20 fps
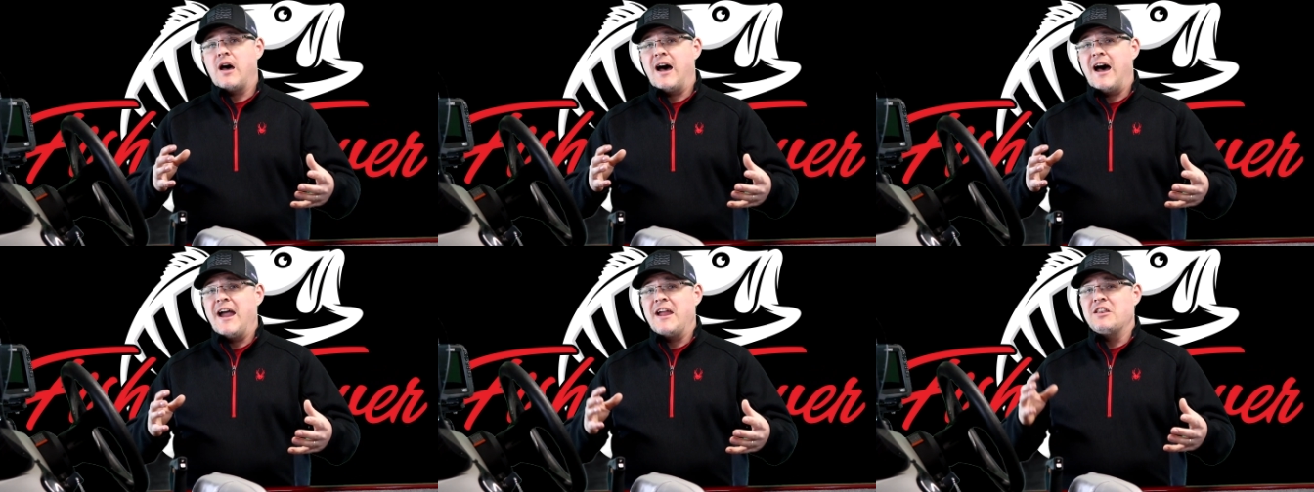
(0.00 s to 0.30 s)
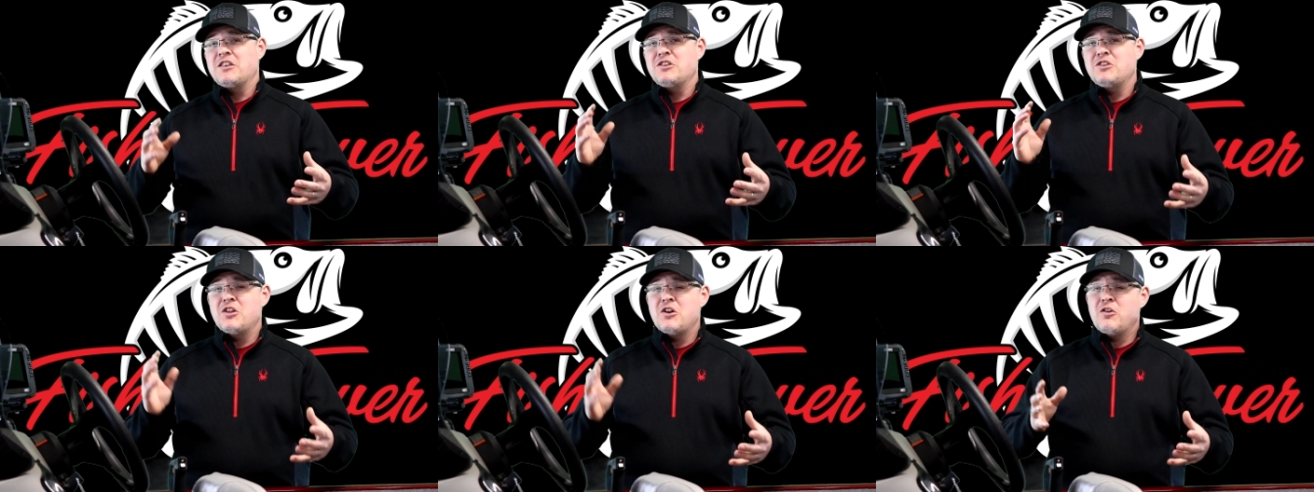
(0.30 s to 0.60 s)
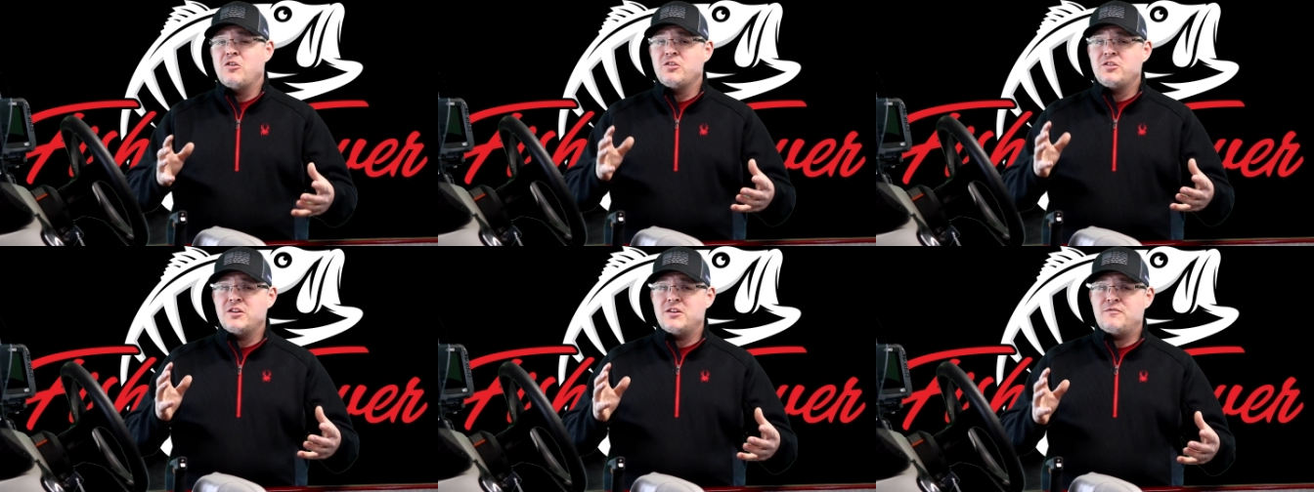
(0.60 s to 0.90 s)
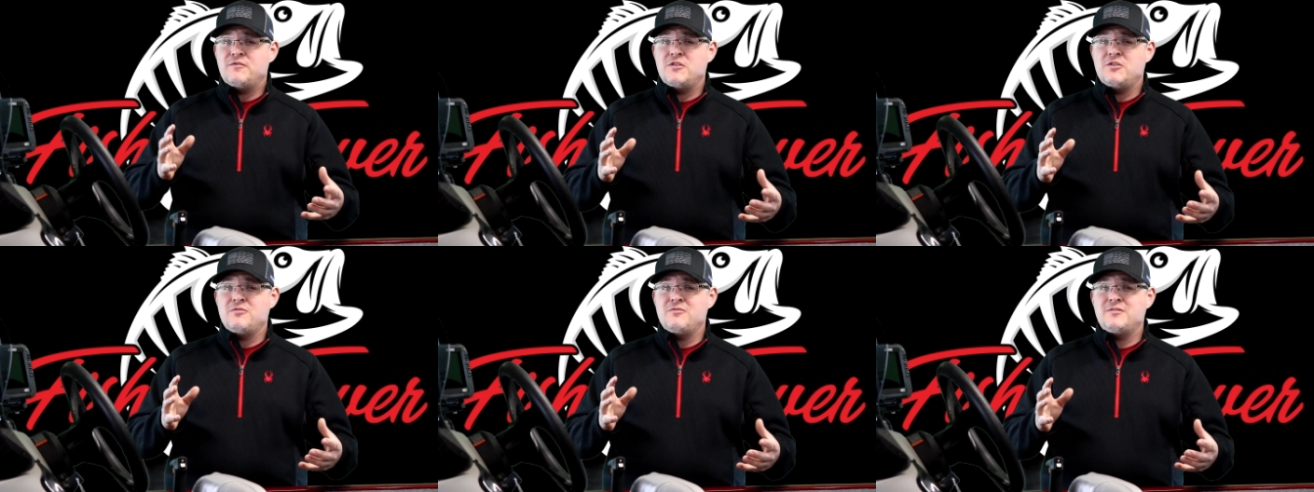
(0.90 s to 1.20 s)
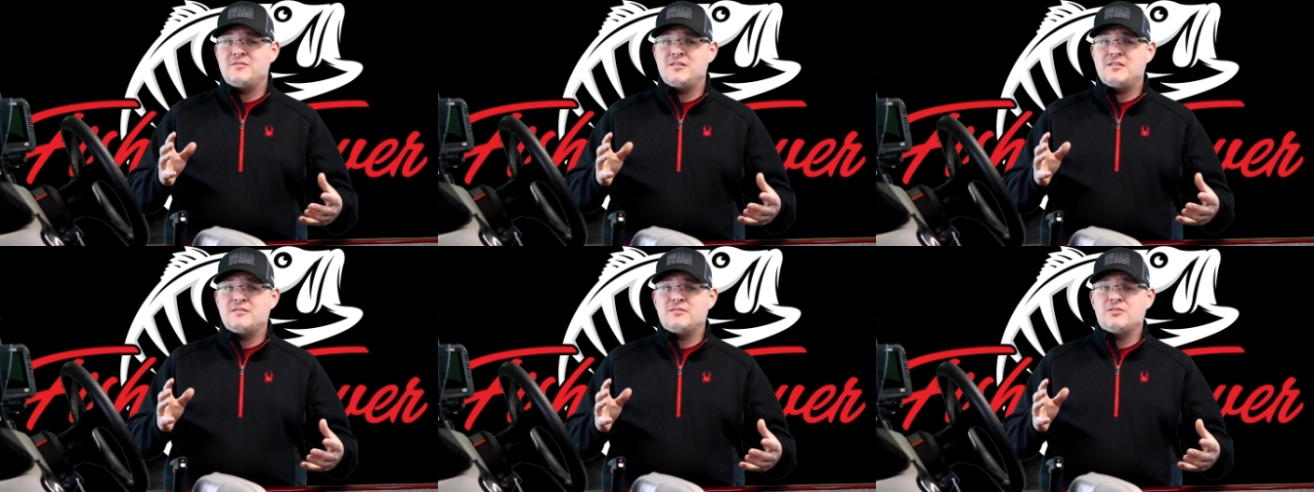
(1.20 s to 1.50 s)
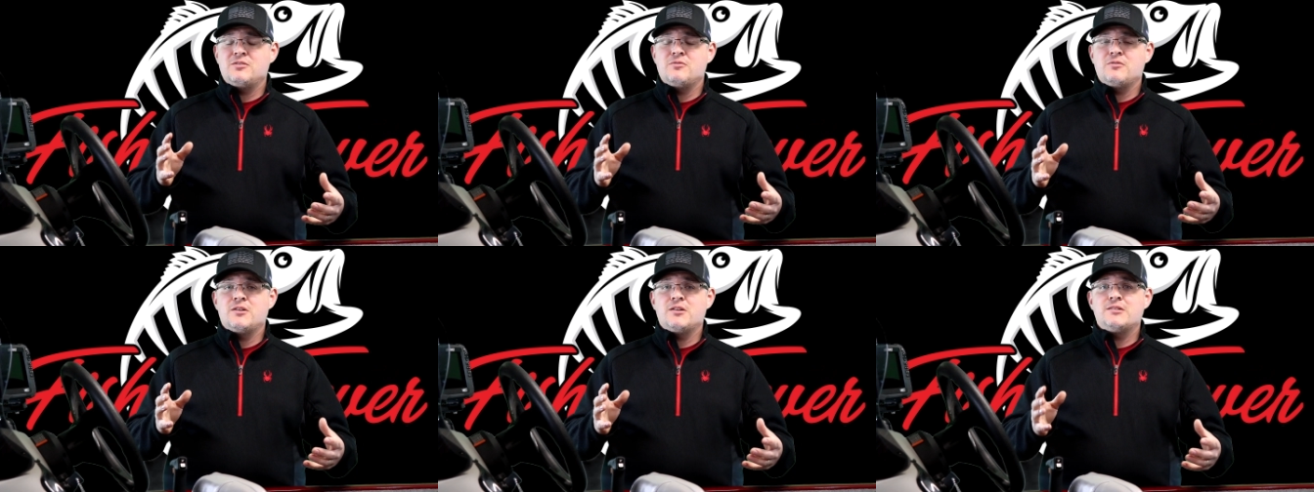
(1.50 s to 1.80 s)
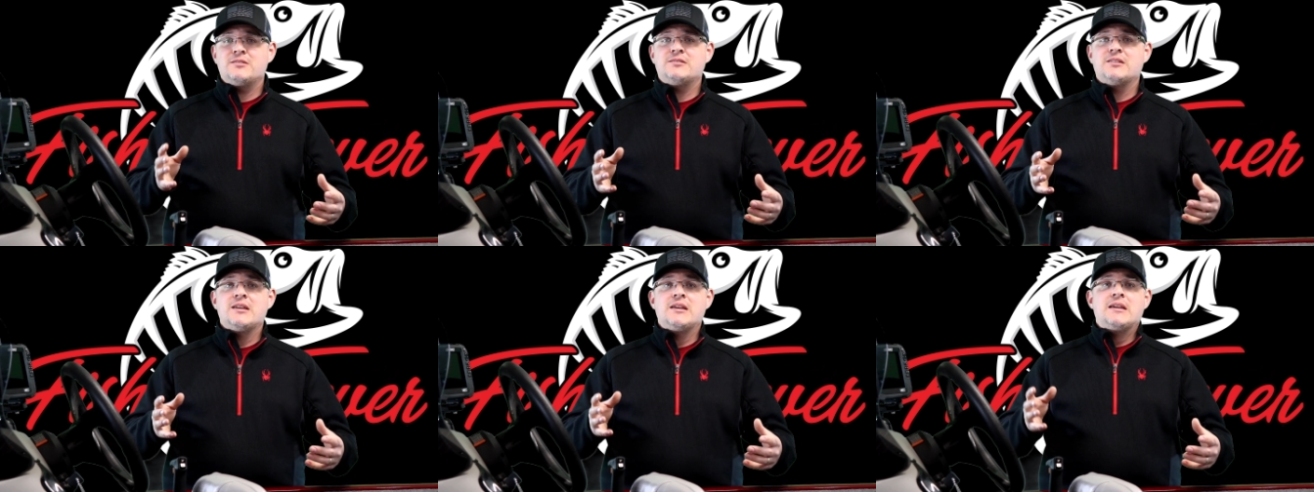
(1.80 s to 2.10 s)
I know that if you use these
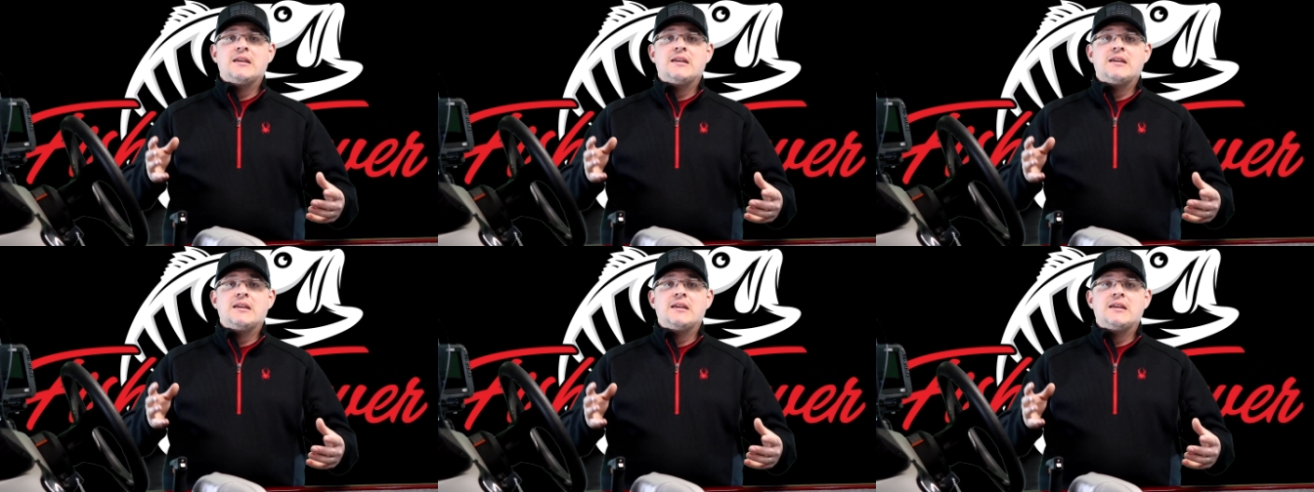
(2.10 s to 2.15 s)
lures,